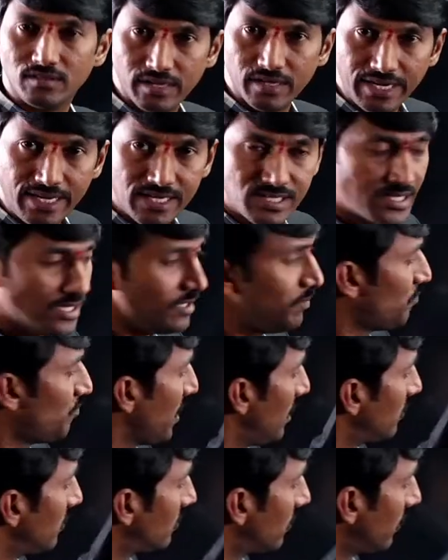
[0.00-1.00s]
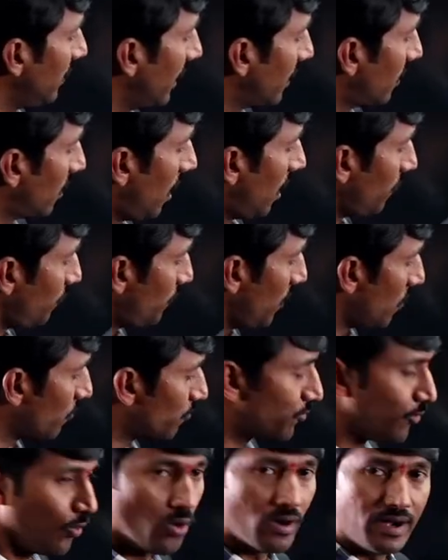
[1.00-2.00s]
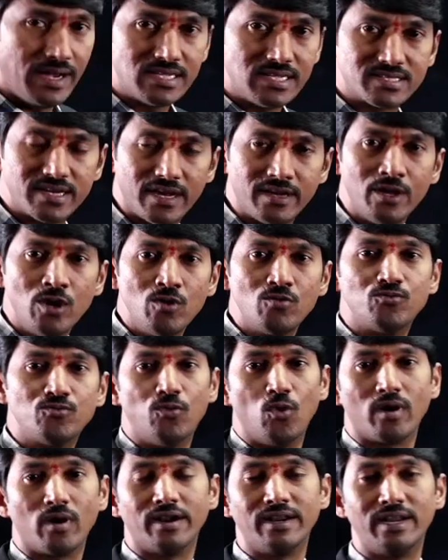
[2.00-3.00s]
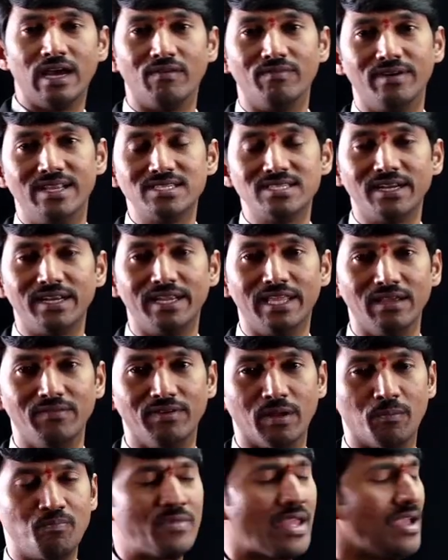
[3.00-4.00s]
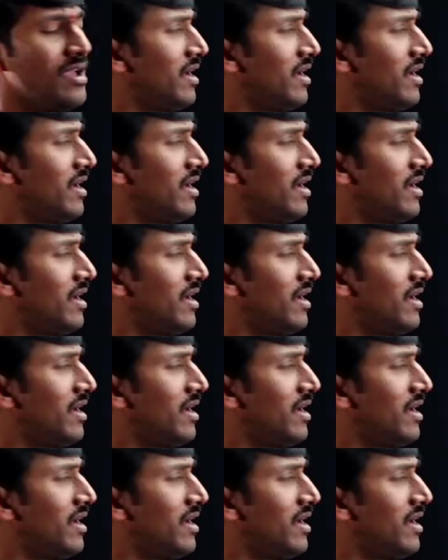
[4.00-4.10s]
3-digit, 3.5, 4-digit, and 4.5-digit DVM.